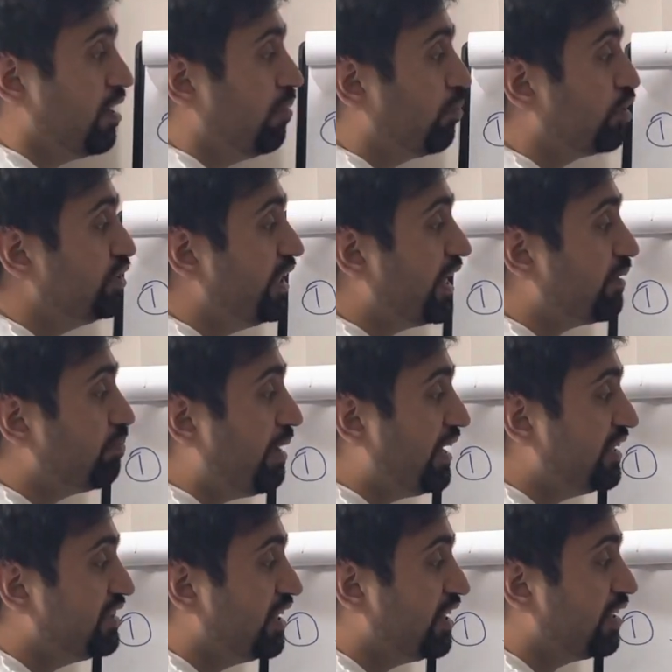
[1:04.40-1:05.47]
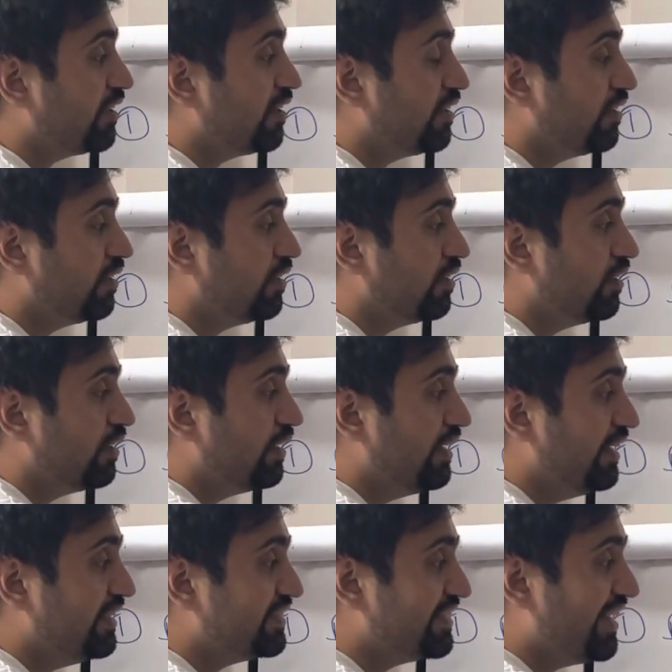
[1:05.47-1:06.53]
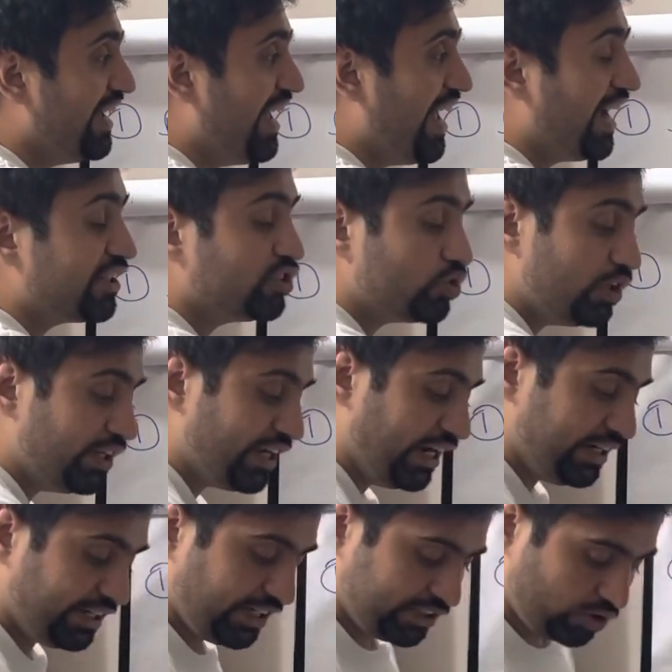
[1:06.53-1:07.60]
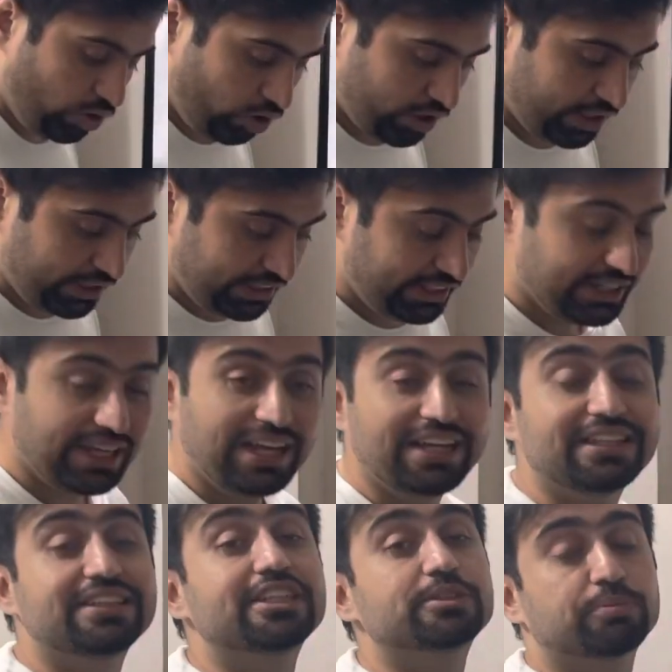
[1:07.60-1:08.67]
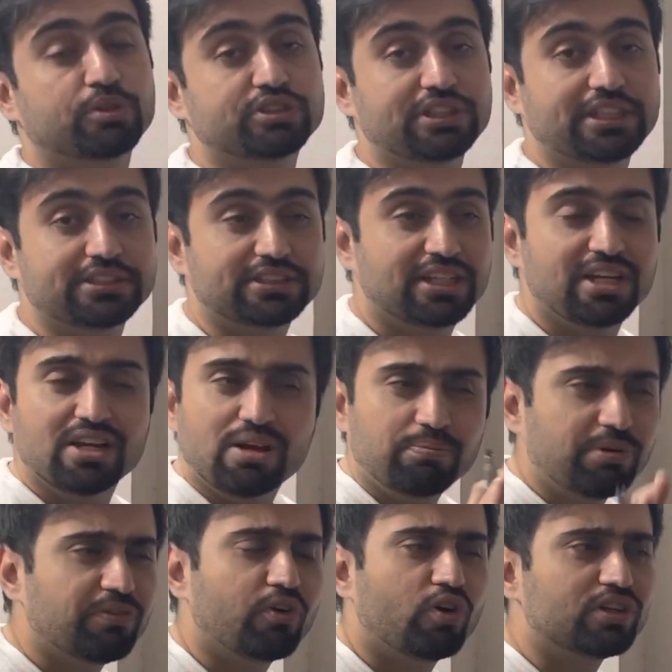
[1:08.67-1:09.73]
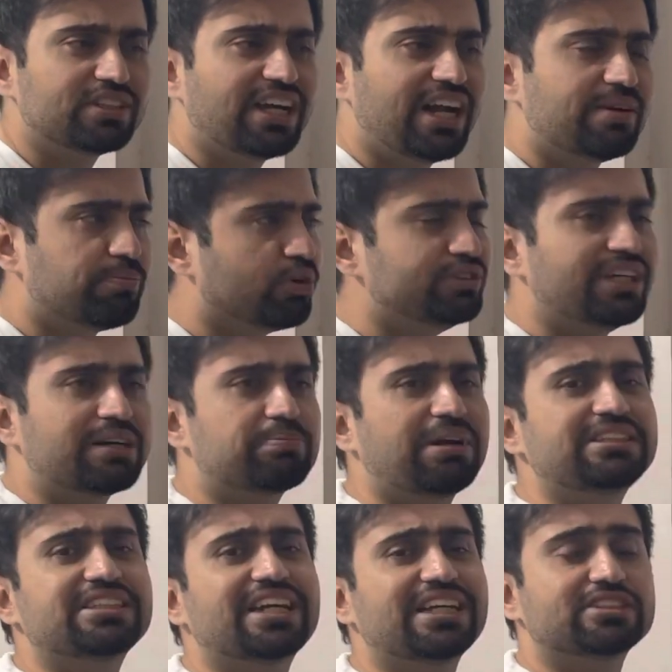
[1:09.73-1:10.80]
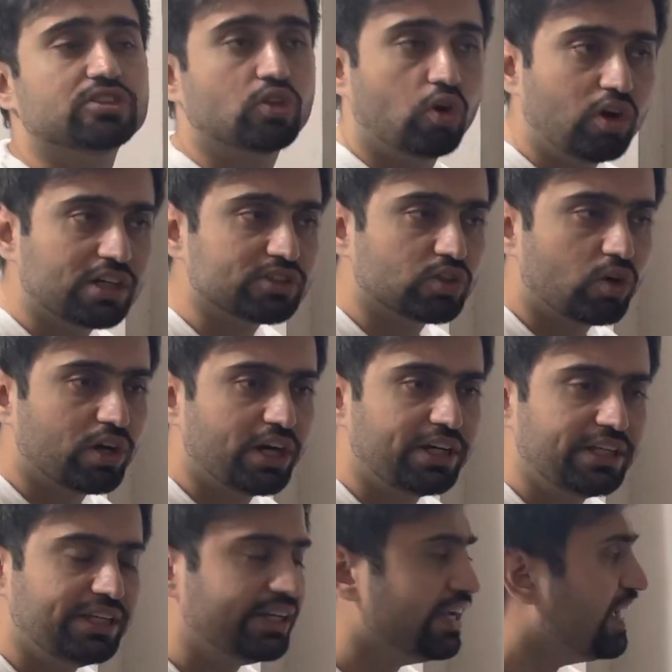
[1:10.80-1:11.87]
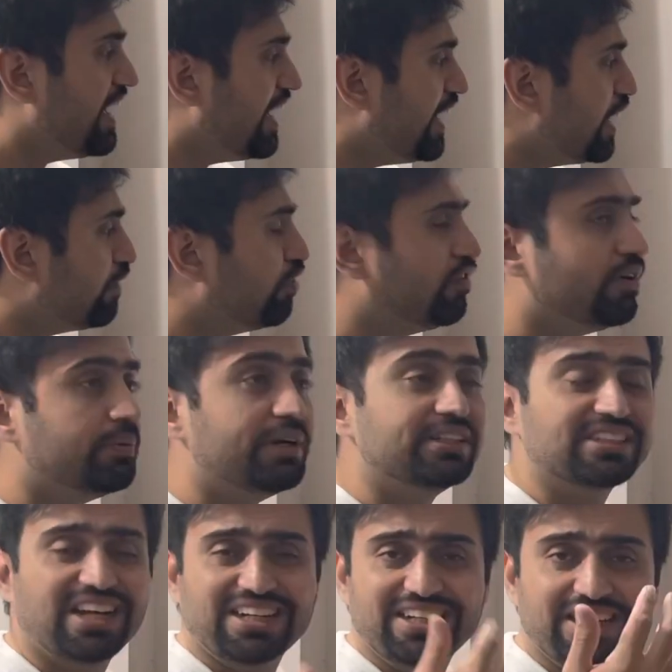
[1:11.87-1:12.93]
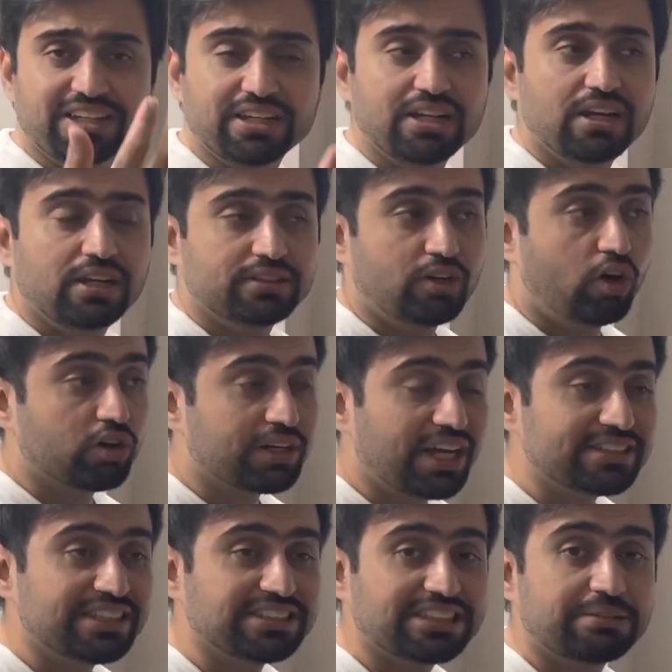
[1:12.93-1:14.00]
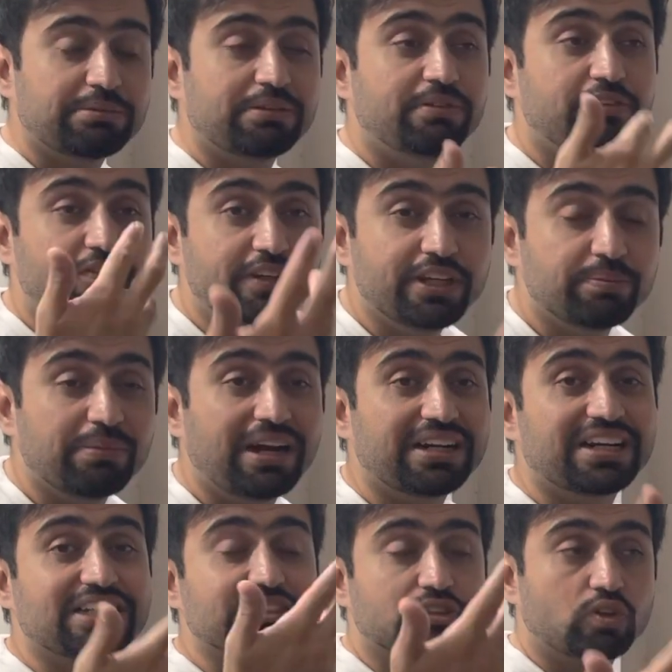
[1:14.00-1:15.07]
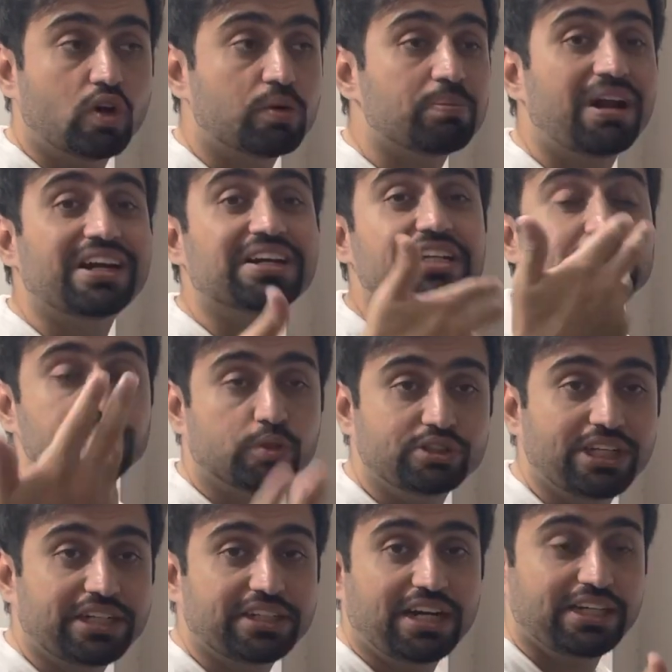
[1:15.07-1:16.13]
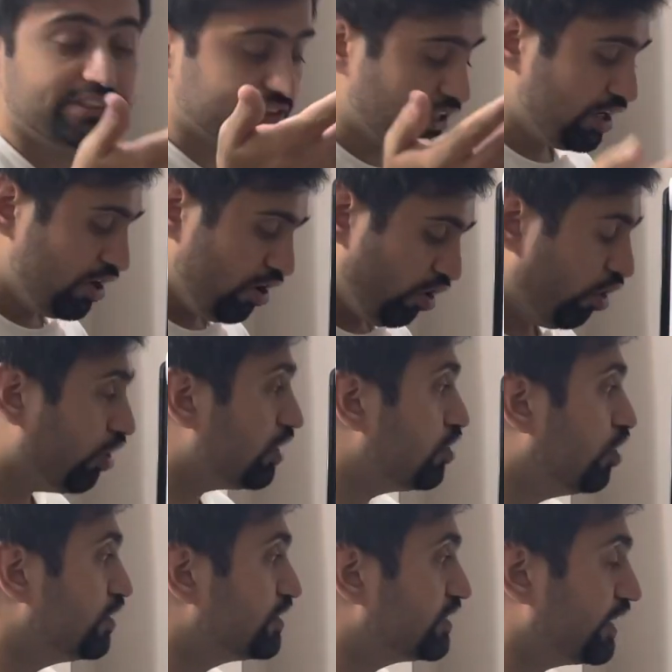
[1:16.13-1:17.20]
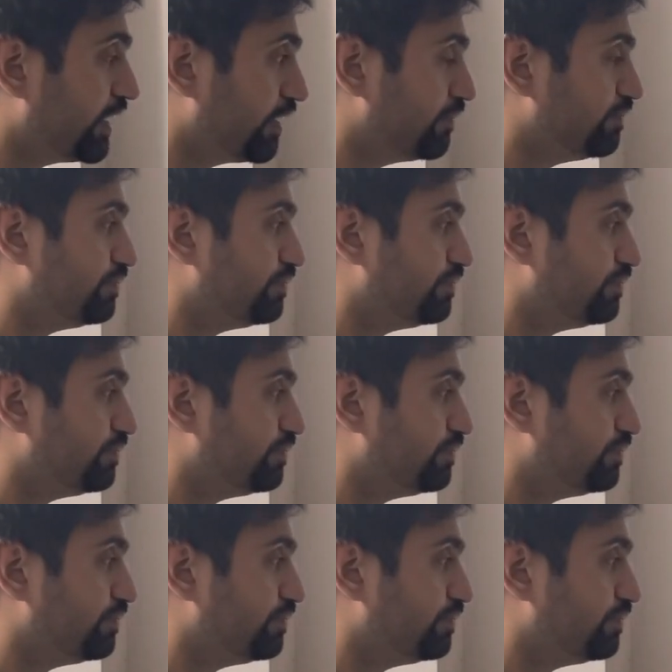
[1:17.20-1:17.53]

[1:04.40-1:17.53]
Project manager is actually getting authority in this process. Before that, project manager has no authority. Here we will be deciding the organization will be weak matrix, strong matrix, projectized, all those things.